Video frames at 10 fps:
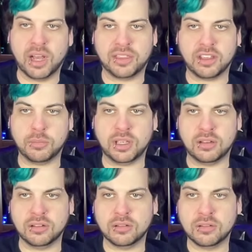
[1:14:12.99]
I think you
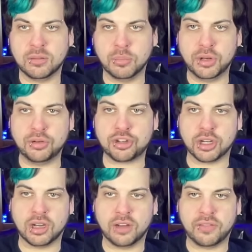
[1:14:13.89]
mean
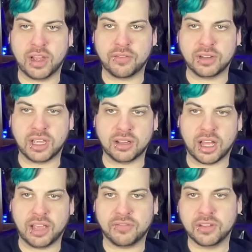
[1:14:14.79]
minutia of everyday
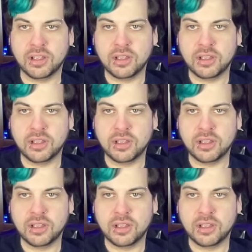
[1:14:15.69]
life.